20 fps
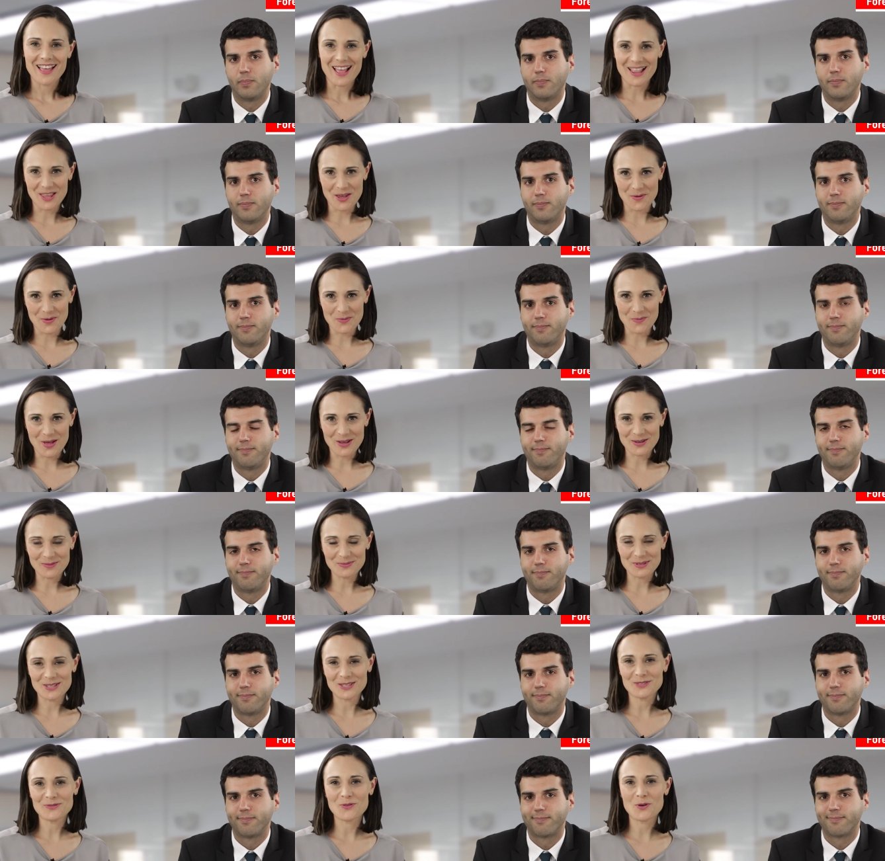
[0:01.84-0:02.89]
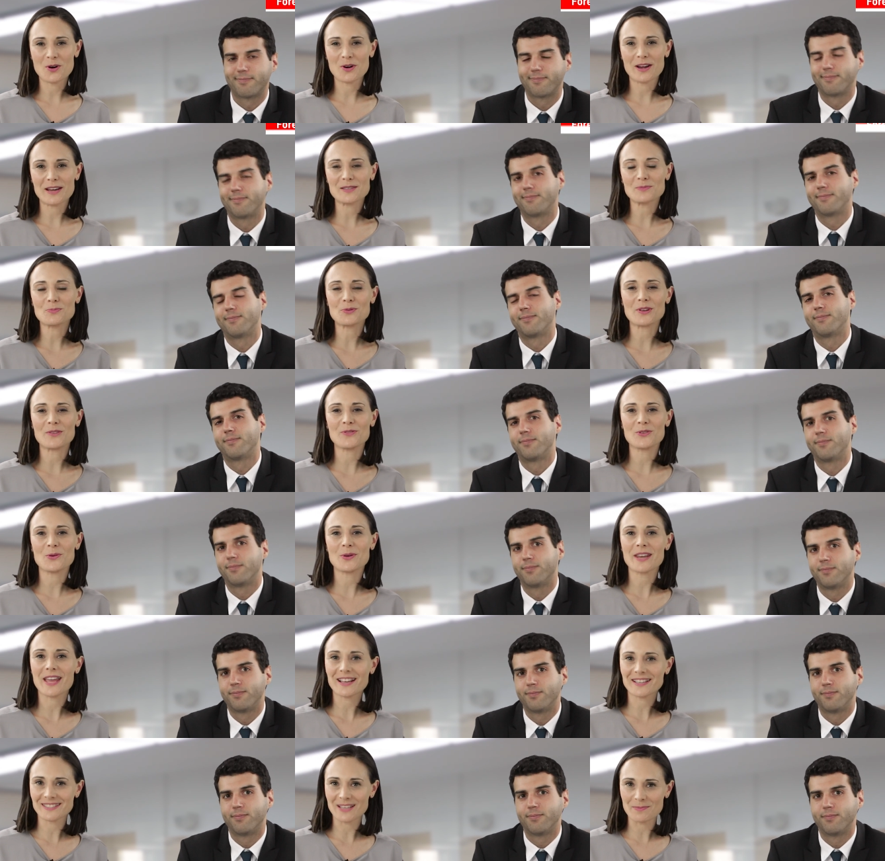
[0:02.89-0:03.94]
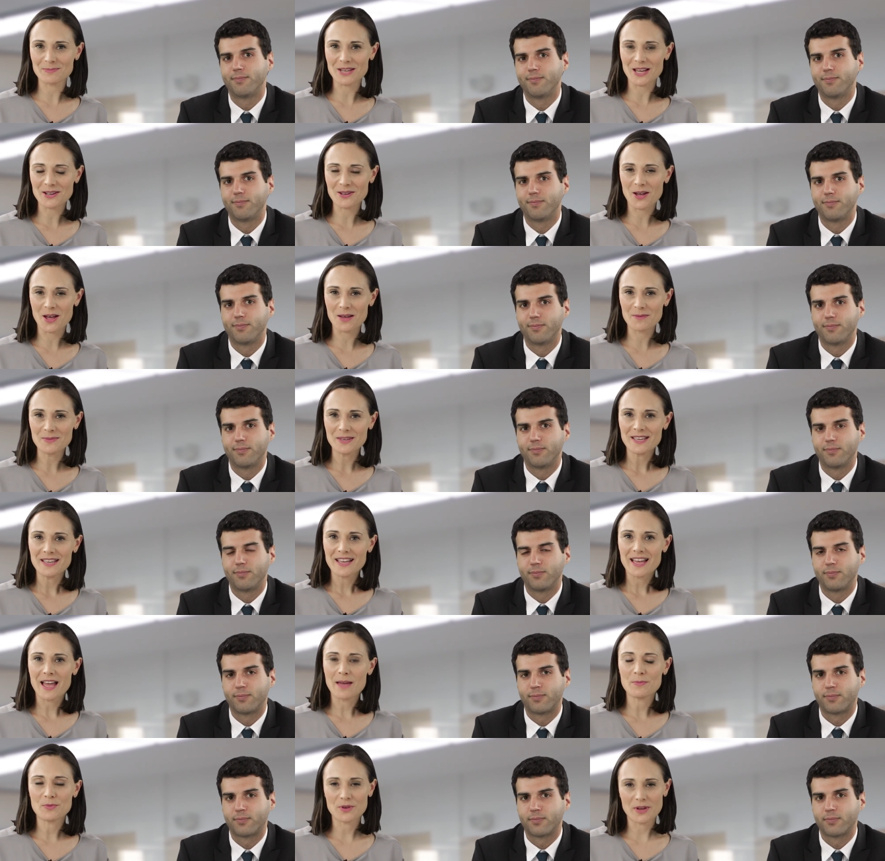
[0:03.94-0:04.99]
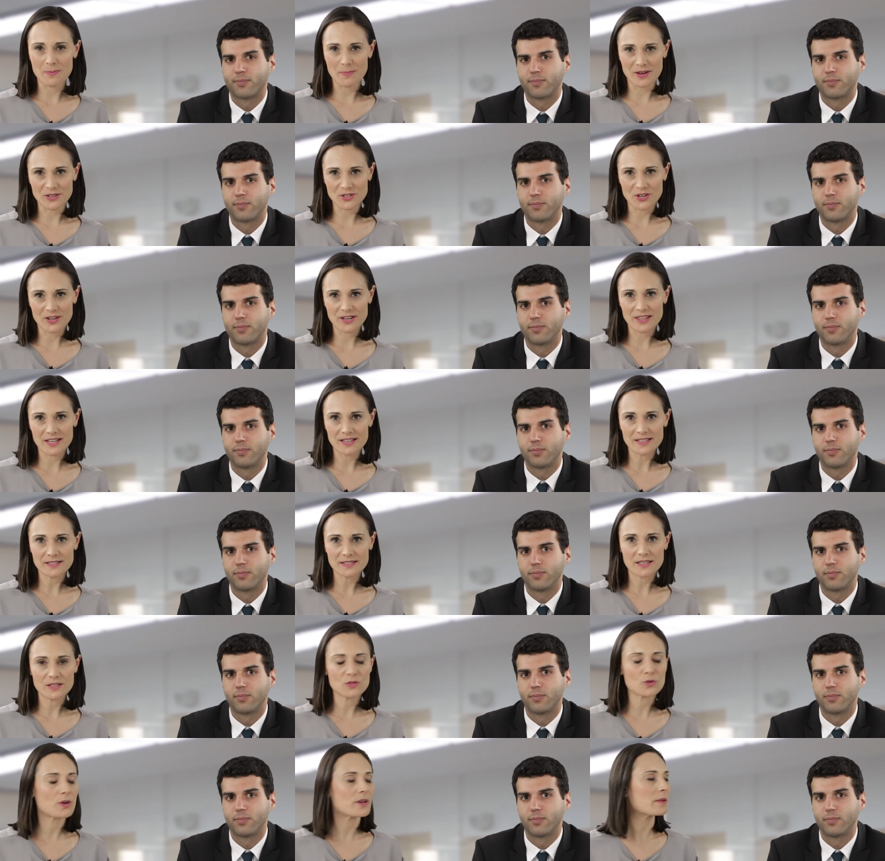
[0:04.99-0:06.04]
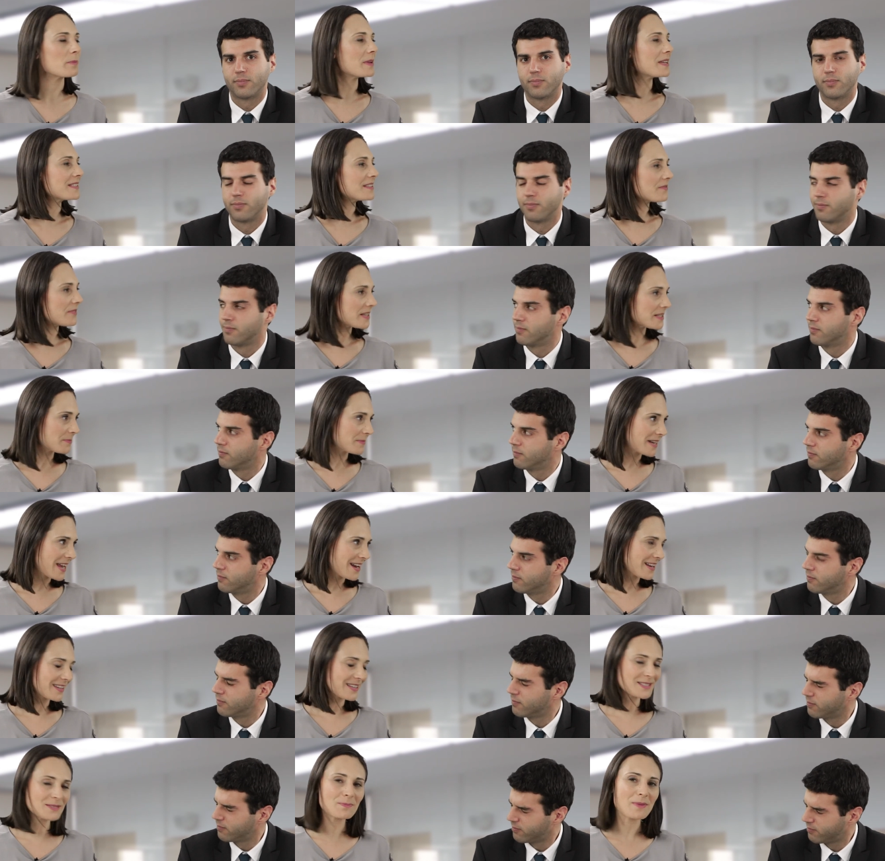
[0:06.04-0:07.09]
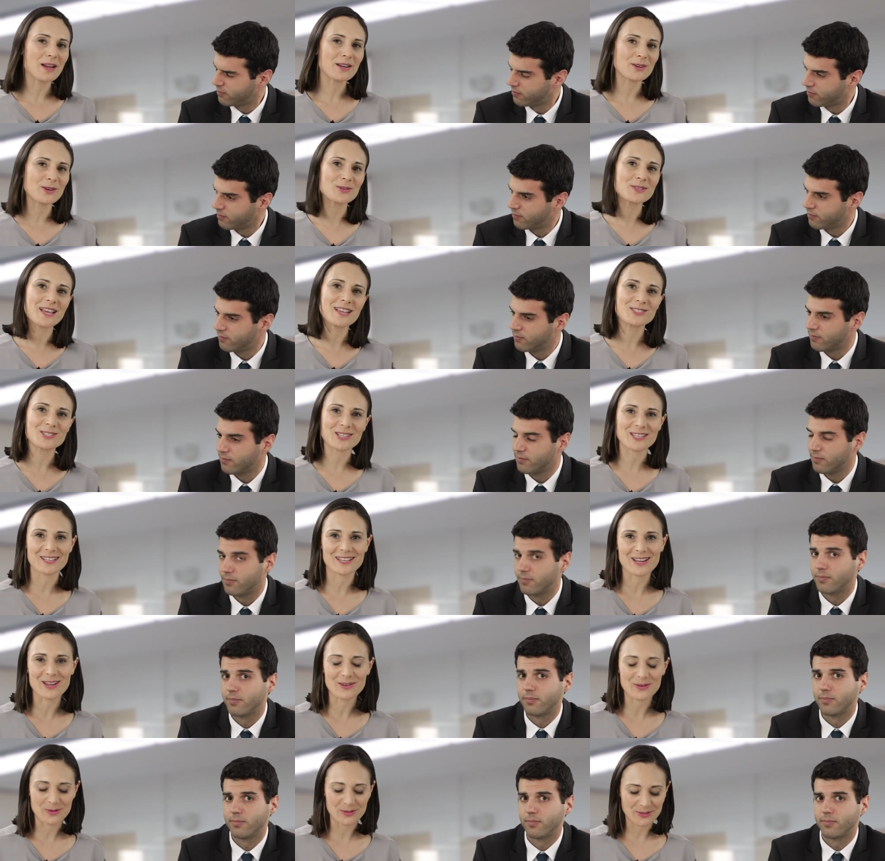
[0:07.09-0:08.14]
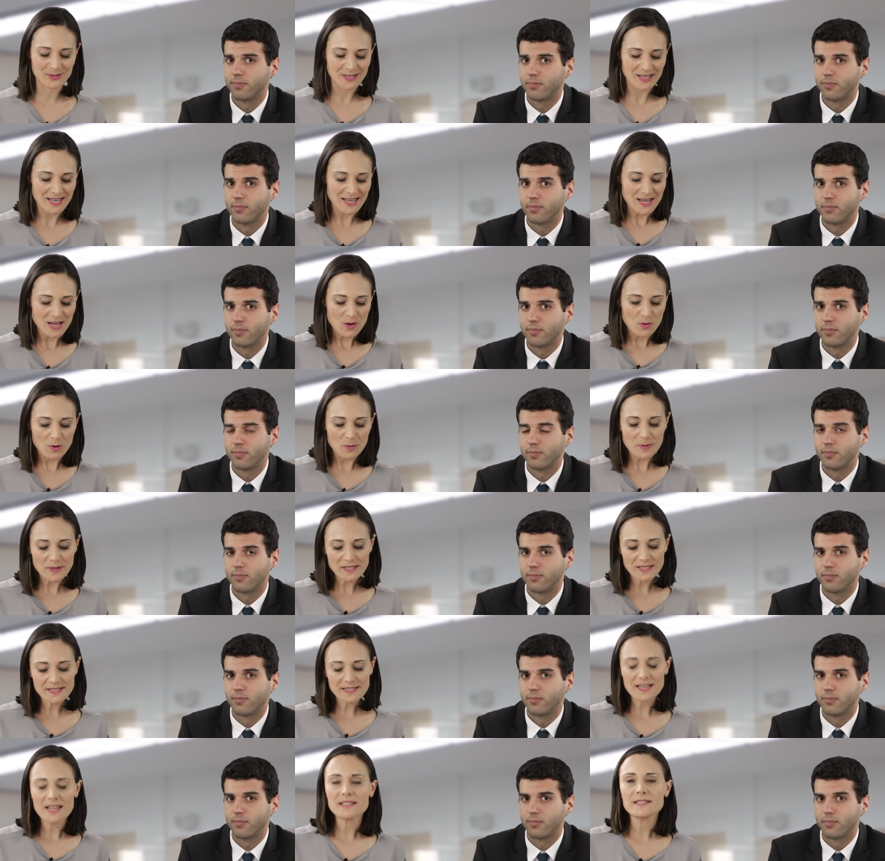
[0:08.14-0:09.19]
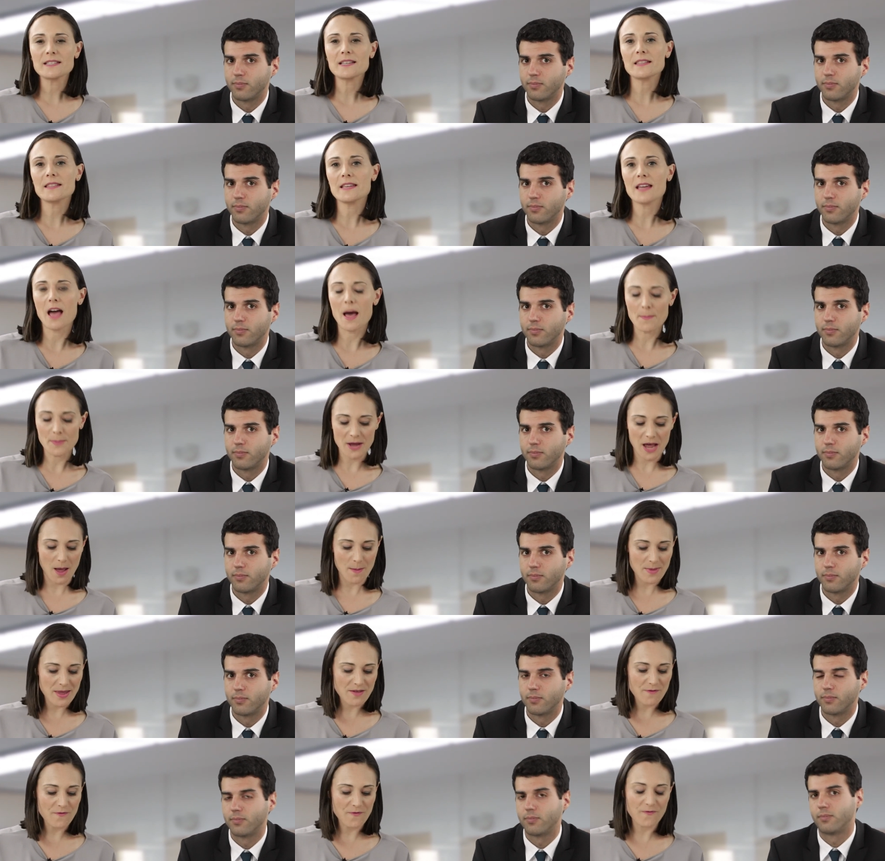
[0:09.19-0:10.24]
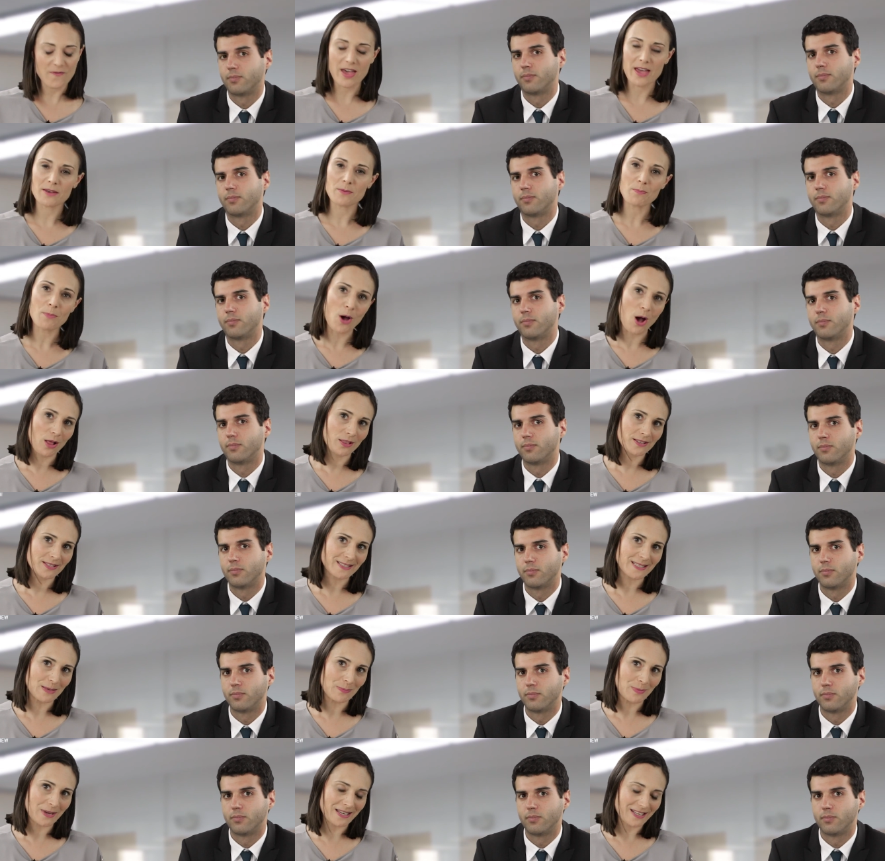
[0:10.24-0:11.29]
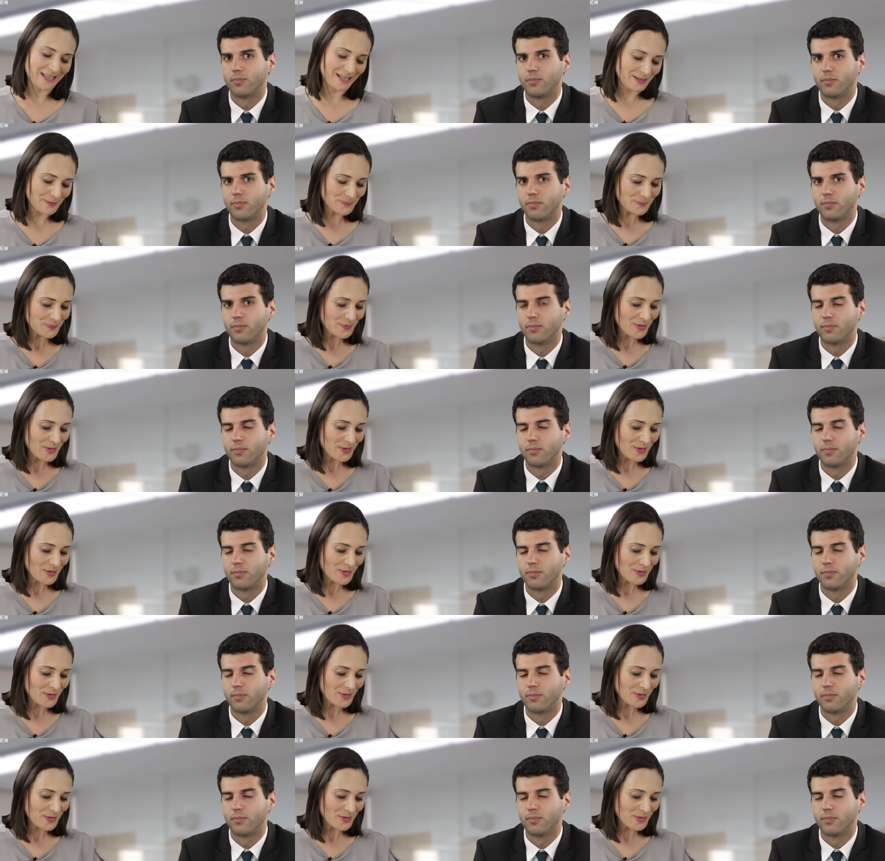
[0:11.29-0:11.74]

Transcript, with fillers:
Speaker 1: Hello and welcome to this Forex preview at X M dot com. I'm Maria Paschalidis, and joining me is investment analyst Marios Hadjikirias. We'll be discussing the upcoming Fed policy meeting.